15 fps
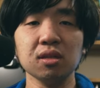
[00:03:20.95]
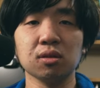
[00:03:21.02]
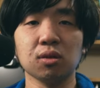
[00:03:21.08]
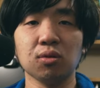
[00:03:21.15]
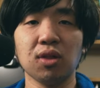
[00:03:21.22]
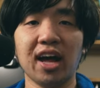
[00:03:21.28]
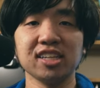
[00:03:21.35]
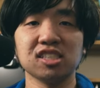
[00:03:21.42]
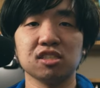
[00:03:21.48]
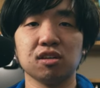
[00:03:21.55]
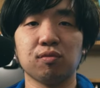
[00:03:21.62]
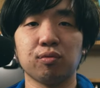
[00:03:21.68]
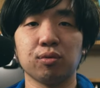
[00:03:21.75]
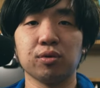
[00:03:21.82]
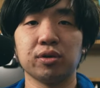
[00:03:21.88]
the last
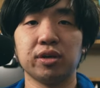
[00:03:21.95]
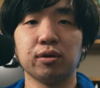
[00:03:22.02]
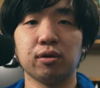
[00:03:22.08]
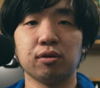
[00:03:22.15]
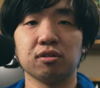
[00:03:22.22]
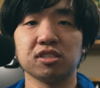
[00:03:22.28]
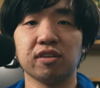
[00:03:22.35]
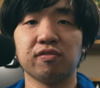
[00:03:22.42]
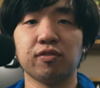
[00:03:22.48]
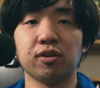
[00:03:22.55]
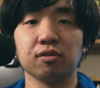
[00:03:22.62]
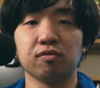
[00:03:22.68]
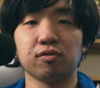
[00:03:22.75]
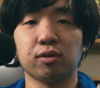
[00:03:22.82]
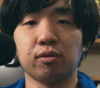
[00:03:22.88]
several years, I
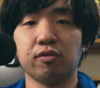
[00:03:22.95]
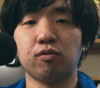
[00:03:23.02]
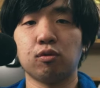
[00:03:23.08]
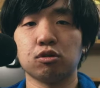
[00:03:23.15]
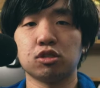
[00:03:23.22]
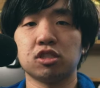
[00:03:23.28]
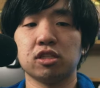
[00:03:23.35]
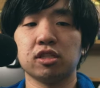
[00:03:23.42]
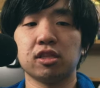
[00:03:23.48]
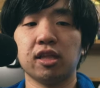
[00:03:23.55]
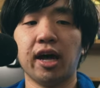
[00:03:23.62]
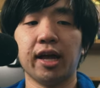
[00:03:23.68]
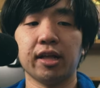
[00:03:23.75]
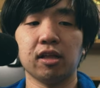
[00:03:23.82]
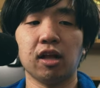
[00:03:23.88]
felt very fortunate
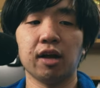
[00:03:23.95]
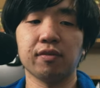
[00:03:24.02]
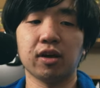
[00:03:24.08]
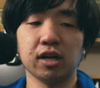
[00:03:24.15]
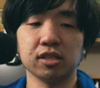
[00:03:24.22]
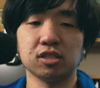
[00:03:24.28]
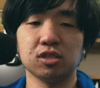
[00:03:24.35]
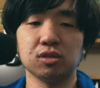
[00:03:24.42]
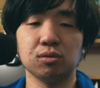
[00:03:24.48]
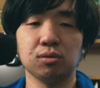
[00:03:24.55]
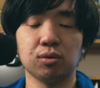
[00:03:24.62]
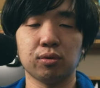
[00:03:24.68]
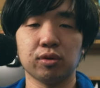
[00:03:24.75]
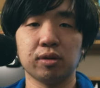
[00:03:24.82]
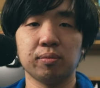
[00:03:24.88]
that I've got to
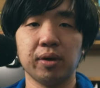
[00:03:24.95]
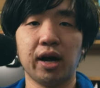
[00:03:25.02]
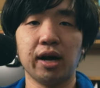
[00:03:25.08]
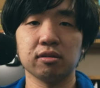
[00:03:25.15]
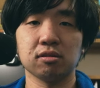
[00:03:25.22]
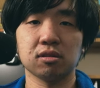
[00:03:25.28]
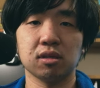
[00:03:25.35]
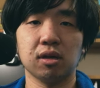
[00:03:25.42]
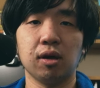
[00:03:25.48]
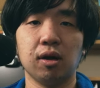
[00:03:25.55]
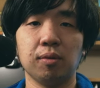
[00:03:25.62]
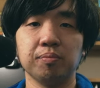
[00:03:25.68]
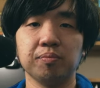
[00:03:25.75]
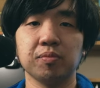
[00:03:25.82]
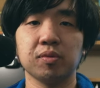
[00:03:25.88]
learn about
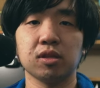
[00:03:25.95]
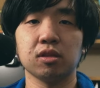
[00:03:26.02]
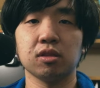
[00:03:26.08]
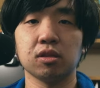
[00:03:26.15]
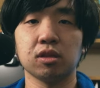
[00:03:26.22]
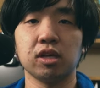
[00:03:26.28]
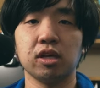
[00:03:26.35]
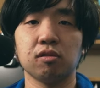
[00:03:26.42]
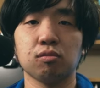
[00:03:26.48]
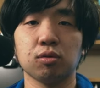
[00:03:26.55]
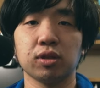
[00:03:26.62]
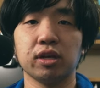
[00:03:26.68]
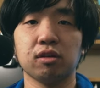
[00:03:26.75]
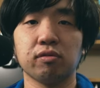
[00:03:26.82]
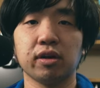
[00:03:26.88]
the
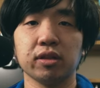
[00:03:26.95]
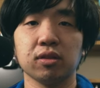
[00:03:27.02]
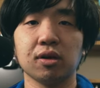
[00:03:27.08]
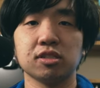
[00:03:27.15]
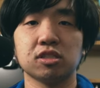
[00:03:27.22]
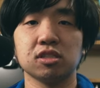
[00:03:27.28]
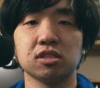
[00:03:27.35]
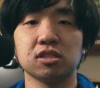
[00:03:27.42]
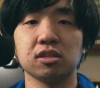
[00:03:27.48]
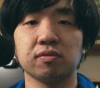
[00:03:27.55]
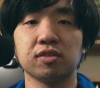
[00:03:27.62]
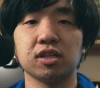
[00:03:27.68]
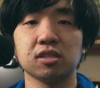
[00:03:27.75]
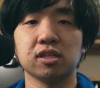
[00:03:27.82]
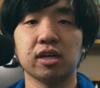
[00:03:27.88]
really great legends of
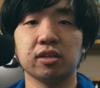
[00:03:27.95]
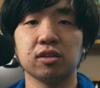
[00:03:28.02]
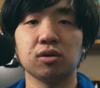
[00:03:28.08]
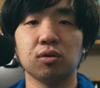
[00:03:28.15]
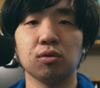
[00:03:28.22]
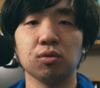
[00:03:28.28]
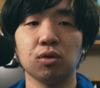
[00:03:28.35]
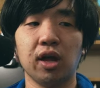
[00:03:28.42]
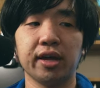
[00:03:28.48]
Nintendo,